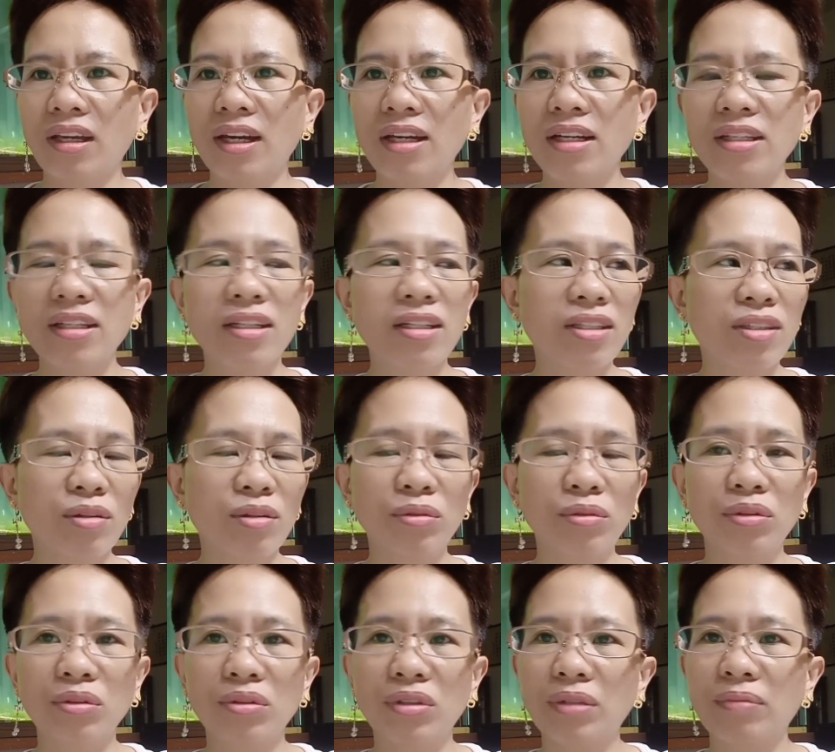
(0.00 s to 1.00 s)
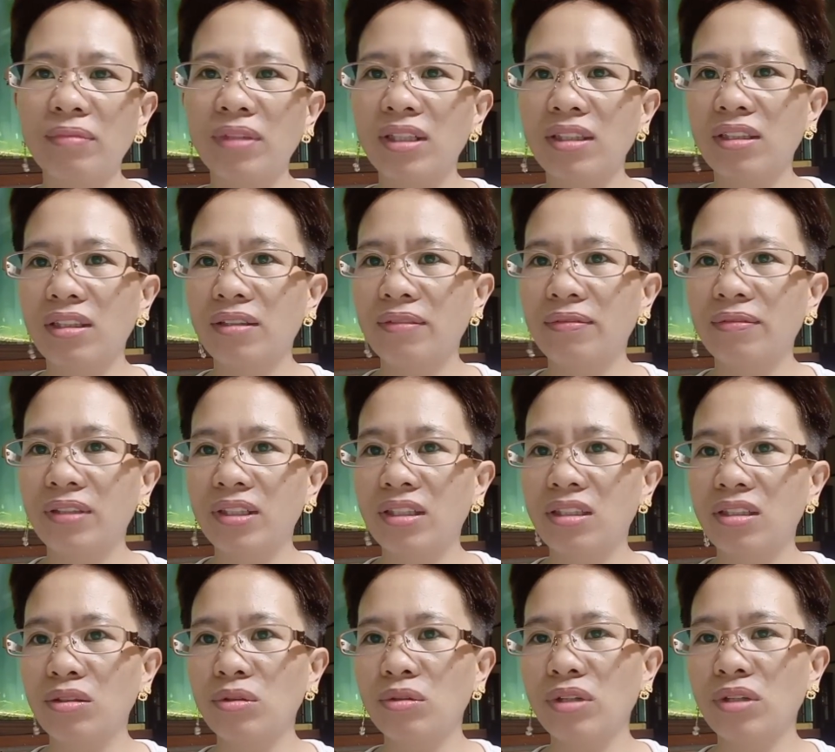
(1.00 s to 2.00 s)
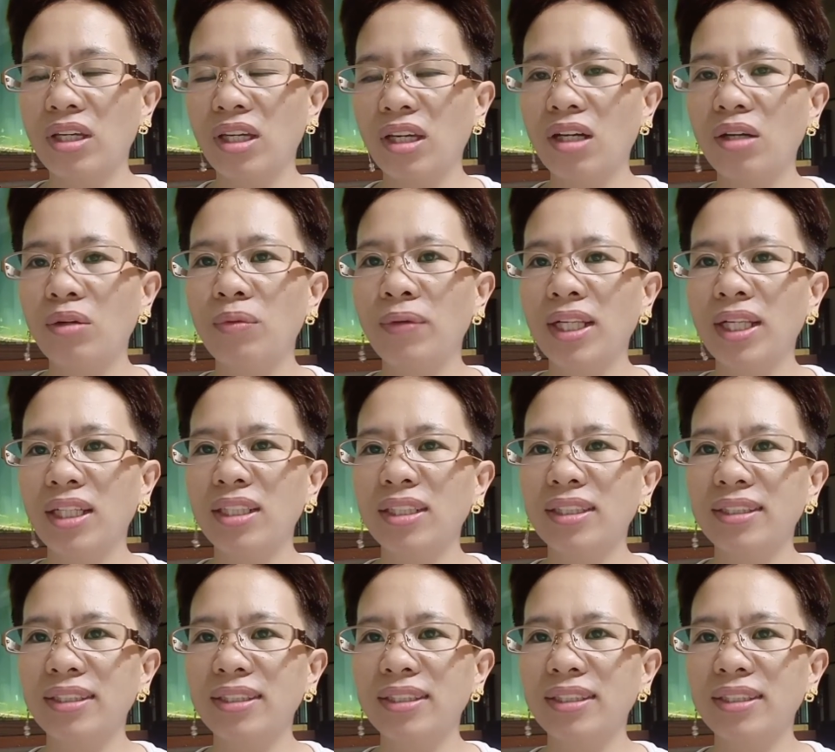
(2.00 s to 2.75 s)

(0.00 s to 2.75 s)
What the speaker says: I just told to him that if it's okay, I will